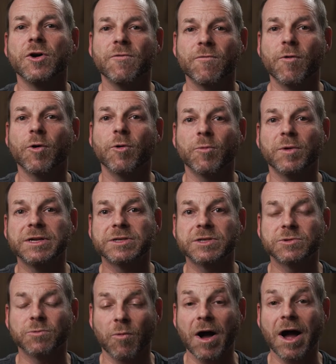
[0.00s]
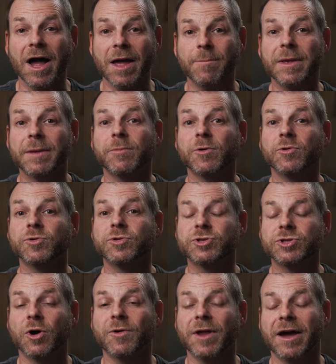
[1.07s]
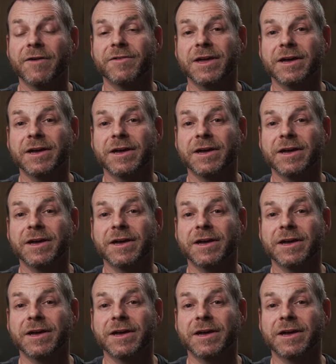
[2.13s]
four reasons why people don't have